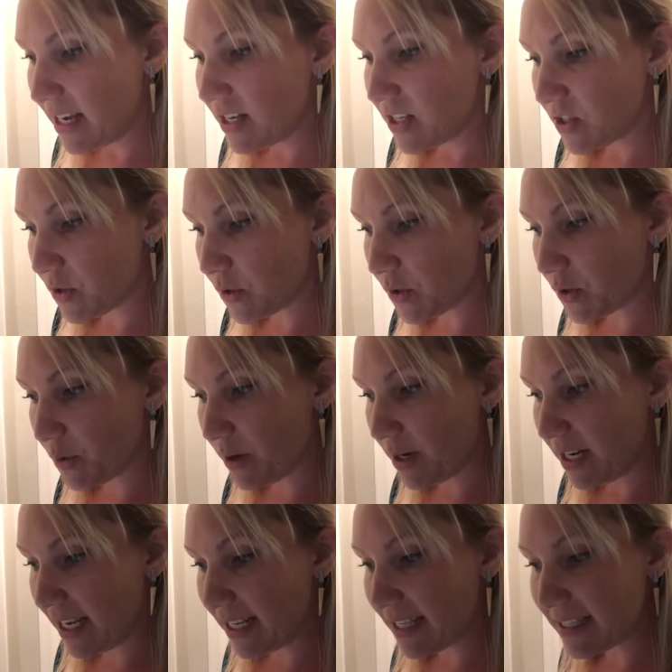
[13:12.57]
Certain
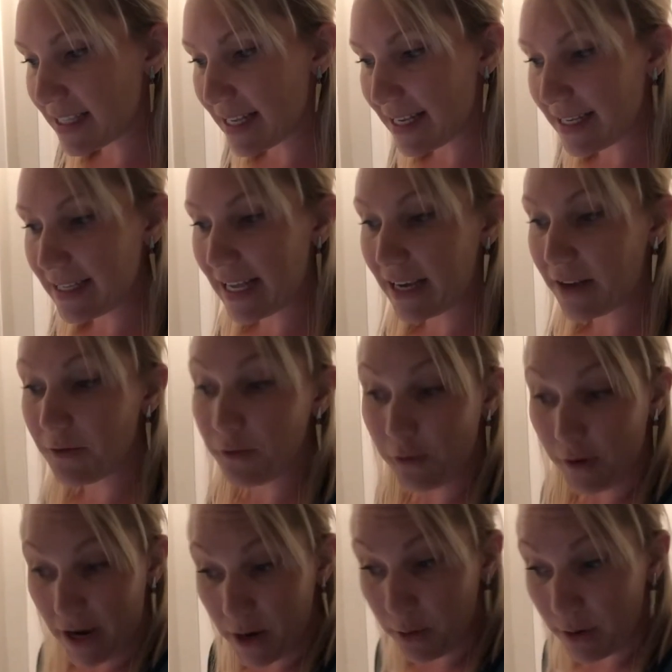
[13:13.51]
ingredients, like
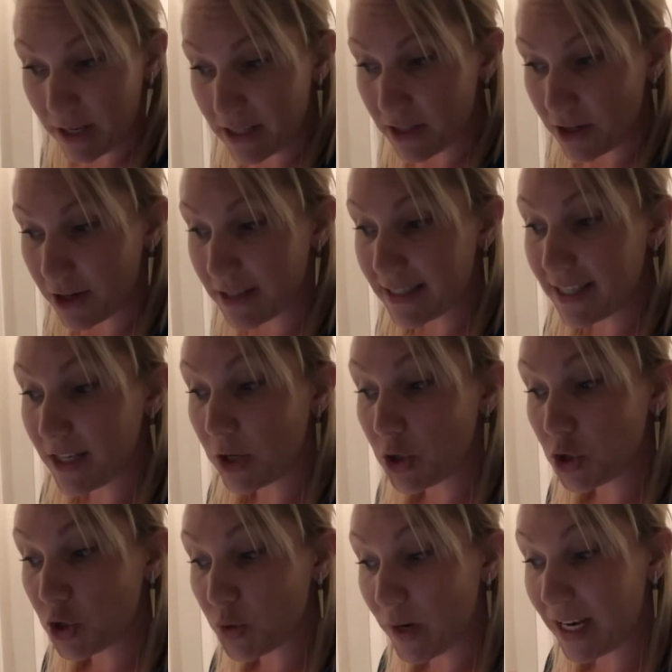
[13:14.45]
fragrance, are
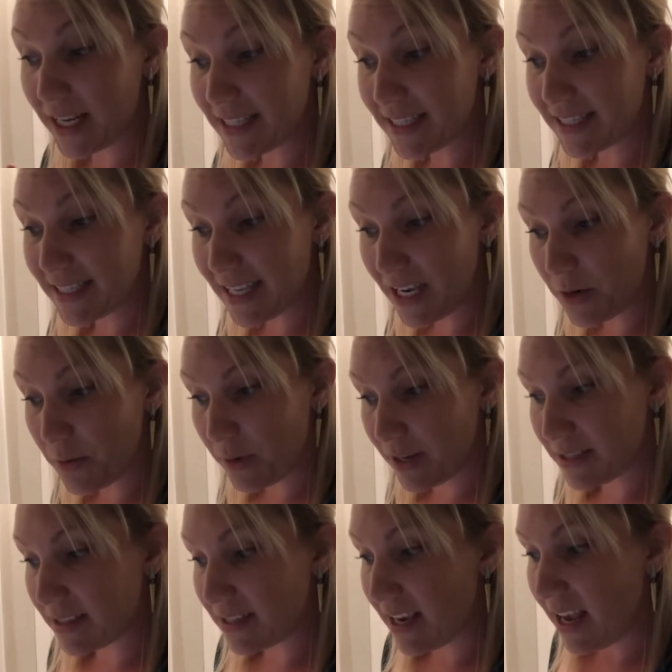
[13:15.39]
considered trade
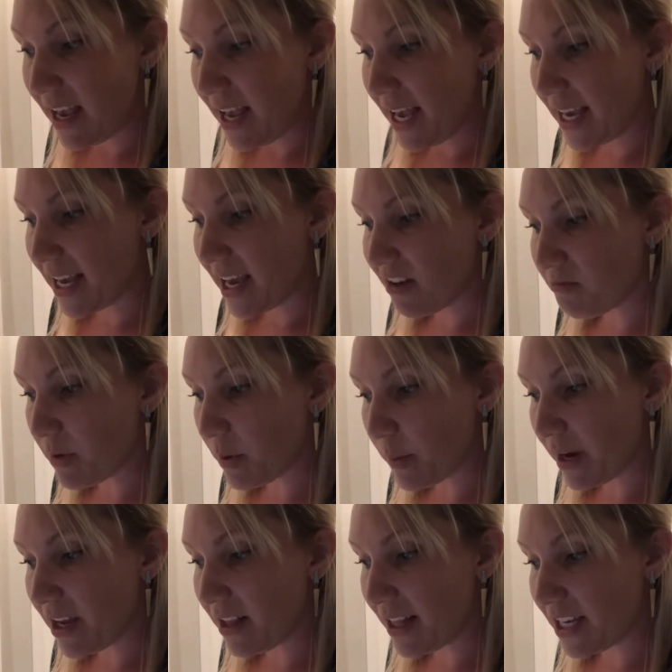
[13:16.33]
secrets, and government
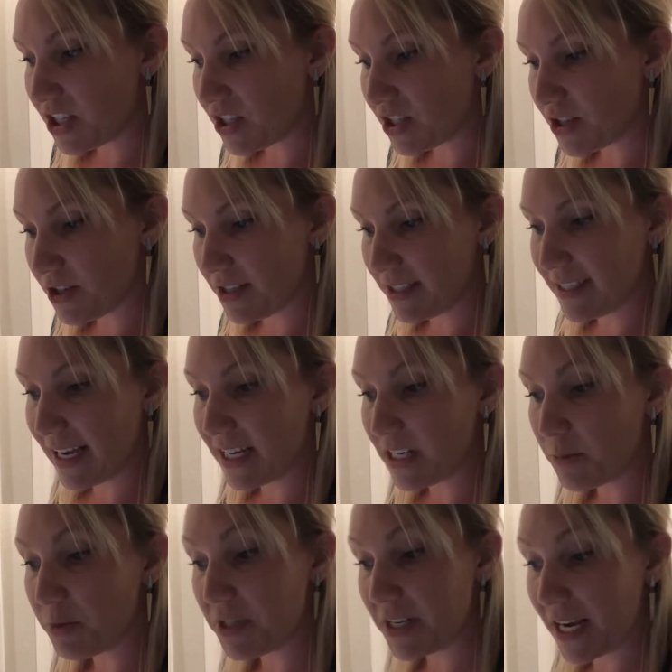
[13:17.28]
regulations are designed
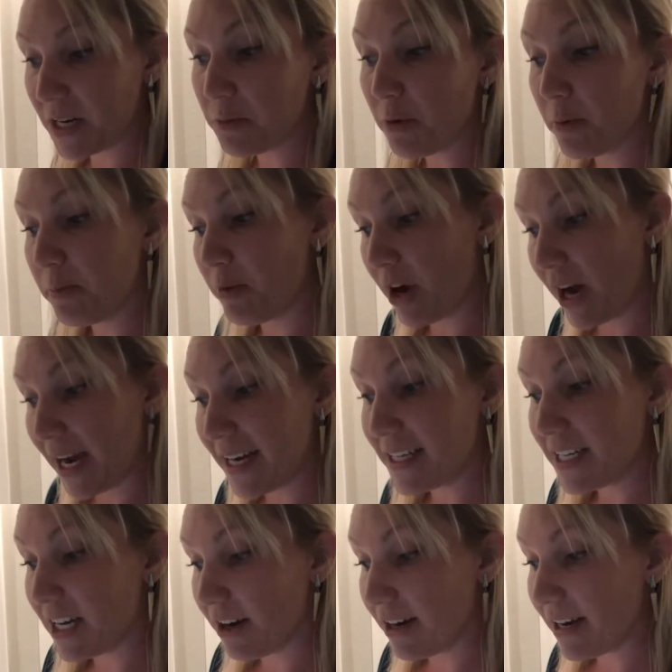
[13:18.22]
to protect
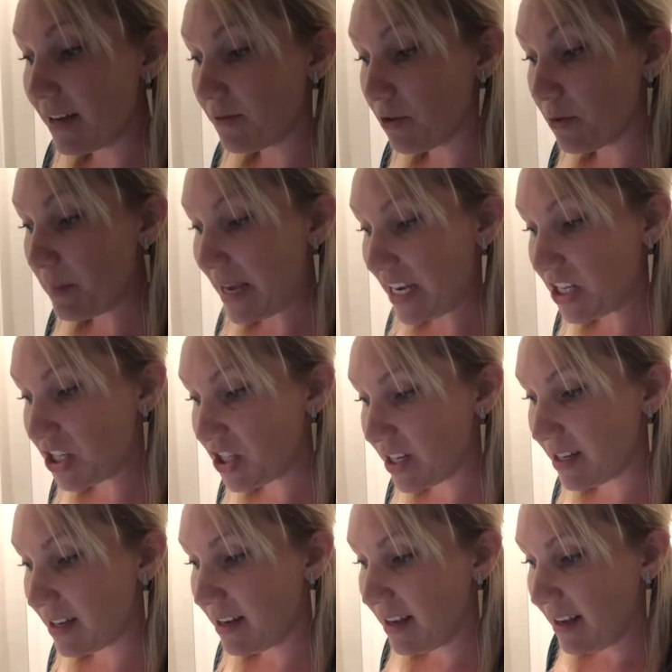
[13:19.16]
proprietary
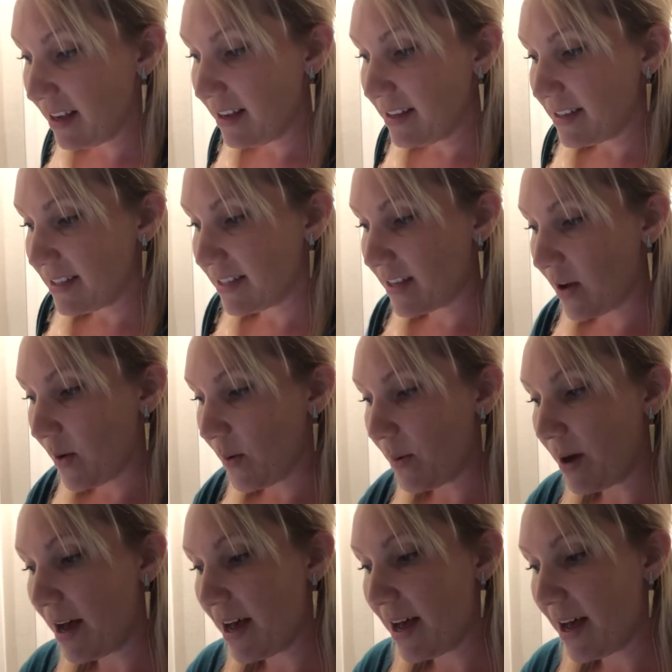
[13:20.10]
information. So,